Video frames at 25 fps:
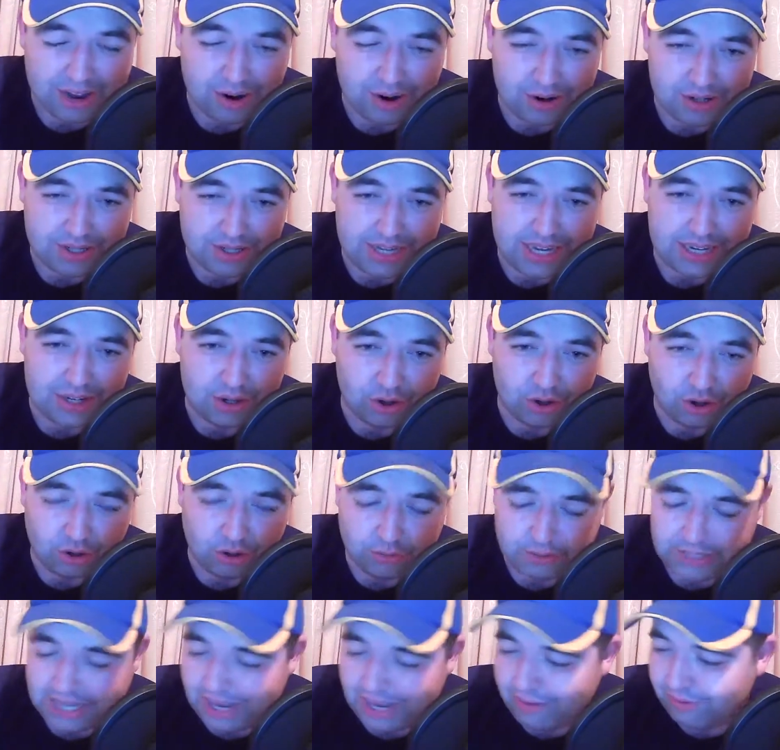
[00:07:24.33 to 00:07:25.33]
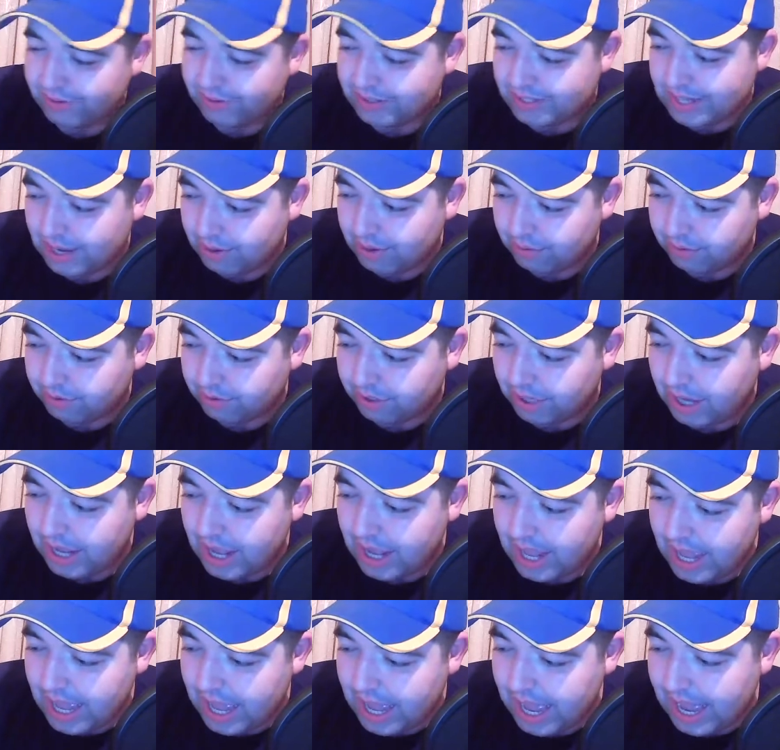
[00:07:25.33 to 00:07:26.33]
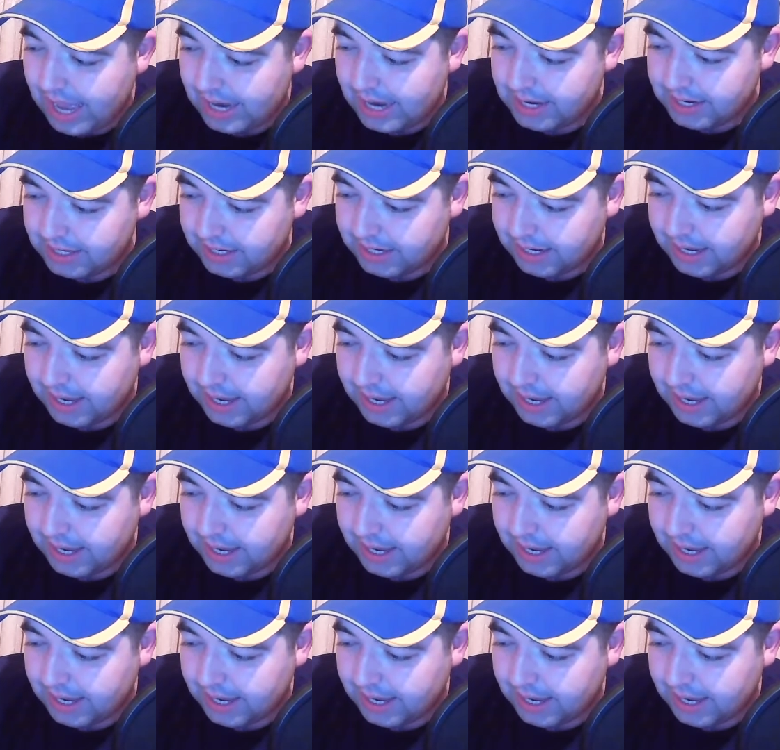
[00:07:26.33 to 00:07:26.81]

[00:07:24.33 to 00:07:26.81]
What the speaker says: horse getting home safe and sound, and